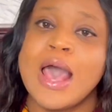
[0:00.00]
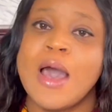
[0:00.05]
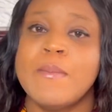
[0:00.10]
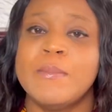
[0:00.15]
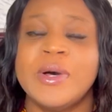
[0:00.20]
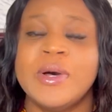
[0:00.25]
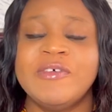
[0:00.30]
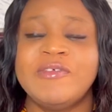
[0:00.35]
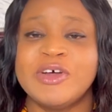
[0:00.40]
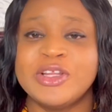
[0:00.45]

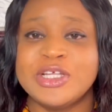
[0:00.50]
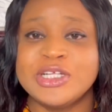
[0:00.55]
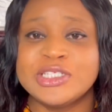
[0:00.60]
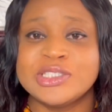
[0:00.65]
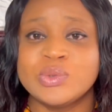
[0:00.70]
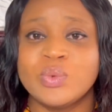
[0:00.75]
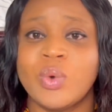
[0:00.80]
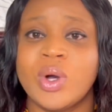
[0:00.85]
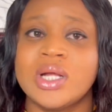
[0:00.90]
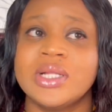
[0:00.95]
But for this
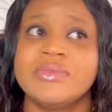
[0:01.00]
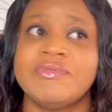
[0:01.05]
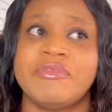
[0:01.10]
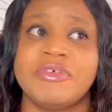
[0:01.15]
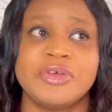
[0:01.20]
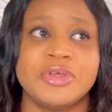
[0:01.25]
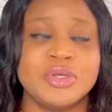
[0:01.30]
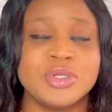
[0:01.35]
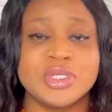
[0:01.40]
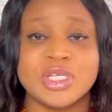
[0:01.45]
one, for
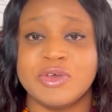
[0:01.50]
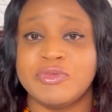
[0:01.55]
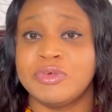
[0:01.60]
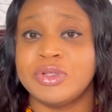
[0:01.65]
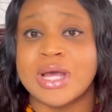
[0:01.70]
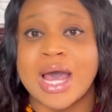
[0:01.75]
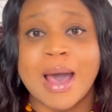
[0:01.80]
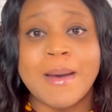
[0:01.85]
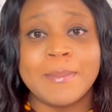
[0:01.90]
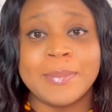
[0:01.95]
you to
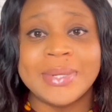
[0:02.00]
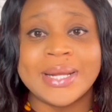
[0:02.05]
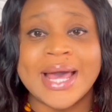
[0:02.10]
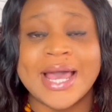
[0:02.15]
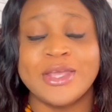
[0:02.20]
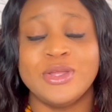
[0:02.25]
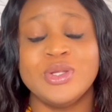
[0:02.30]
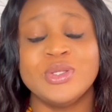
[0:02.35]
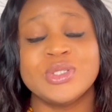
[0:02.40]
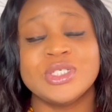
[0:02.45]
even apply,
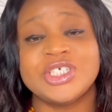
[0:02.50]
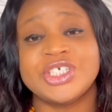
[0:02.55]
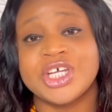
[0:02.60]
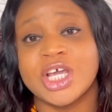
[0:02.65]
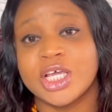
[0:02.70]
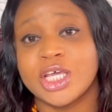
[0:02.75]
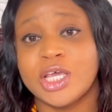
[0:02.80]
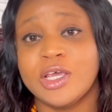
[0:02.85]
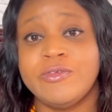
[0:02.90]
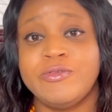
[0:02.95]
you need to
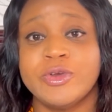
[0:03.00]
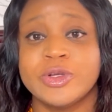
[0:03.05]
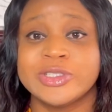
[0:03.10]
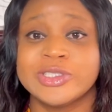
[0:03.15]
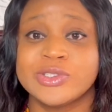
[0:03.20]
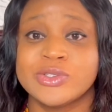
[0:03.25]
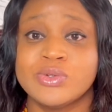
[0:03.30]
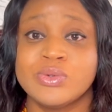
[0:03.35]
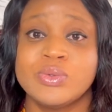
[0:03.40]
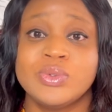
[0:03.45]
check if your
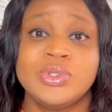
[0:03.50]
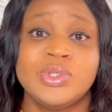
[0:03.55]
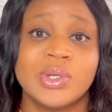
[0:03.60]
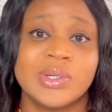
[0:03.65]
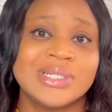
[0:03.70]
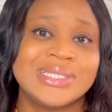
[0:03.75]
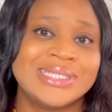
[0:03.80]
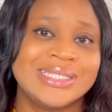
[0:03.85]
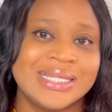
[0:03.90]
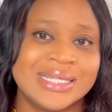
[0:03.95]
school
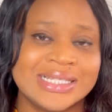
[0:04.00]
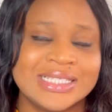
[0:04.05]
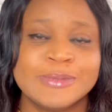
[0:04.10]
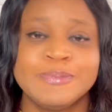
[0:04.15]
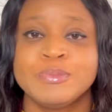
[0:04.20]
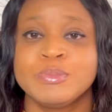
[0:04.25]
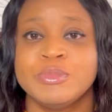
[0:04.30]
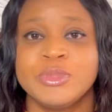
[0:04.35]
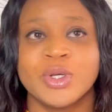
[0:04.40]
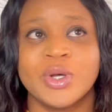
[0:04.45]
does this,
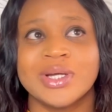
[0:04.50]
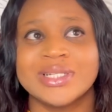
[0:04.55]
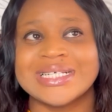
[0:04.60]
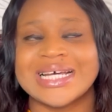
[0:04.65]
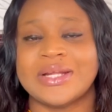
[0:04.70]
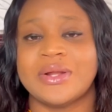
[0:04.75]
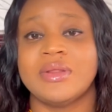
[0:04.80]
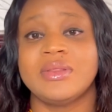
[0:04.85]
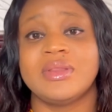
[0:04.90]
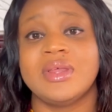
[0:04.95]
because I
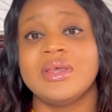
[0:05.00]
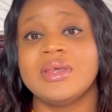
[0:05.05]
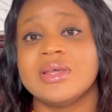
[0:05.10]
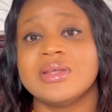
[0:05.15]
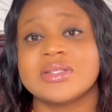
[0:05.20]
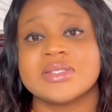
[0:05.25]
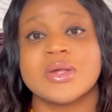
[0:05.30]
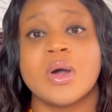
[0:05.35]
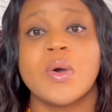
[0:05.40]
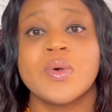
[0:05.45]
don't think
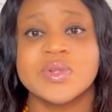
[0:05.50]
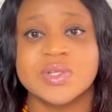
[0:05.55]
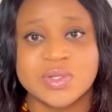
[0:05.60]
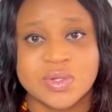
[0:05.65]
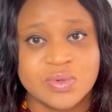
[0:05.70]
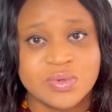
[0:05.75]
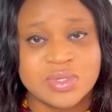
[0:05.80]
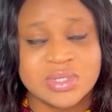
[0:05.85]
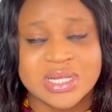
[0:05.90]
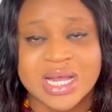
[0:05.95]
it's all
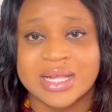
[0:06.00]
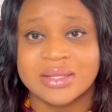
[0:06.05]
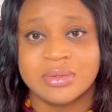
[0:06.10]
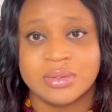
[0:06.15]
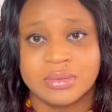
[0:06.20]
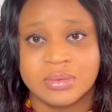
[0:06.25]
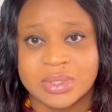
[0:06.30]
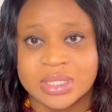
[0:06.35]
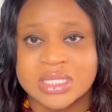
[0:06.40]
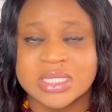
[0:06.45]
schools that
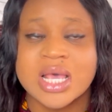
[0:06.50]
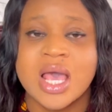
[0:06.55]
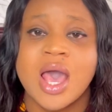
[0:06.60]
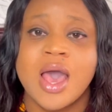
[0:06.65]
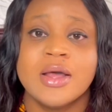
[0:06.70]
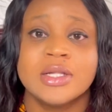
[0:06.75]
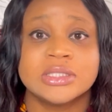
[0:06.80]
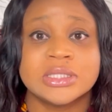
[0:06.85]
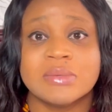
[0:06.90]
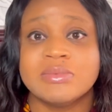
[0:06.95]
do it.
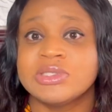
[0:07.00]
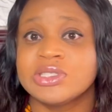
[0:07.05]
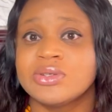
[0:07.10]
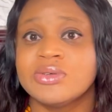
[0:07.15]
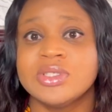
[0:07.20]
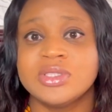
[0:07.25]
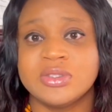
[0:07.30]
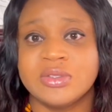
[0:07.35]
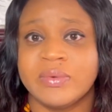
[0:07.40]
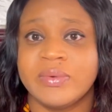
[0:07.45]
Some
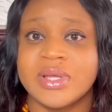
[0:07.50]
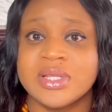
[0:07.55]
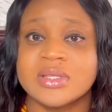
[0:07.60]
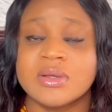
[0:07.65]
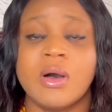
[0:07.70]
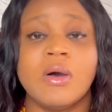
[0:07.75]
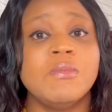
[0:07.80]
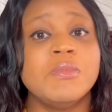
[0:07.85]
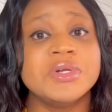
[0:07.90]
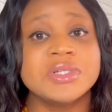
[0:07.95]
schools do it,
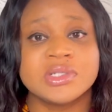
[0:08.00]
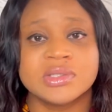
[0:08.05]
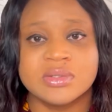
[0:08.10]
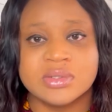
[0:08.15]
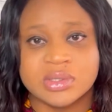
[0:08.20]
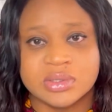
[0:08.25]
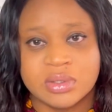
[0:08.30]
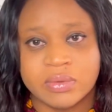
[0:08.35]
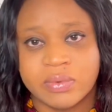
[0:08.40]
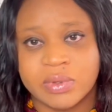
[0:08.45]
or most
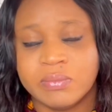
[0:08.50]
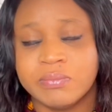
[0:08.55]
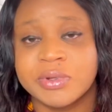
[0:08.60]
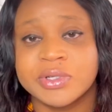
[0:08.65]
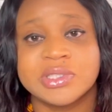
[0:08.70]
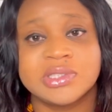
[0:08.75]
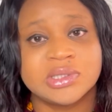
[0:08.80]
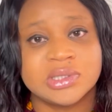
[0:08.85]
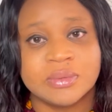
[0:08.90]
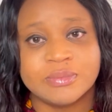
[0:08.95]
schools do it, but
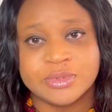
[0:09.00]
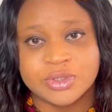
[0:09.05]
some